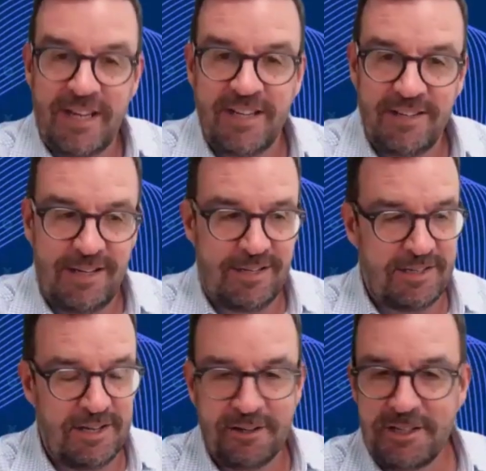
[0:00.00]
It's
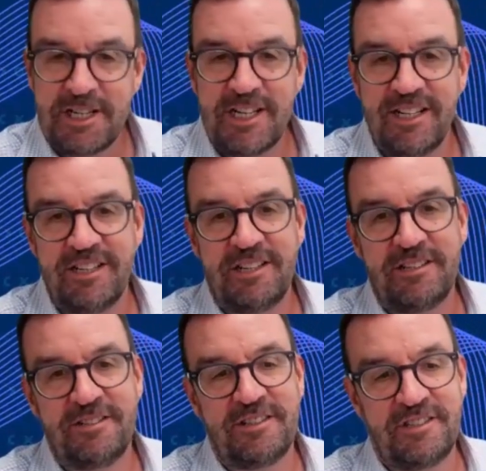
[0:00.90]
not as clear.
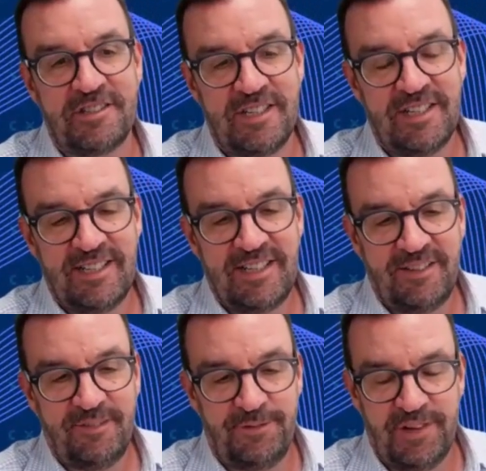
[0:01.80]

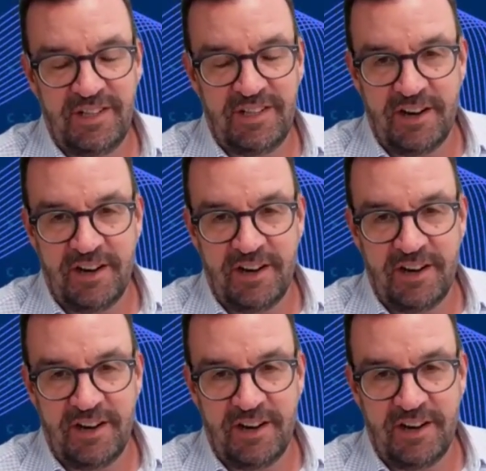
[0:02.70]
There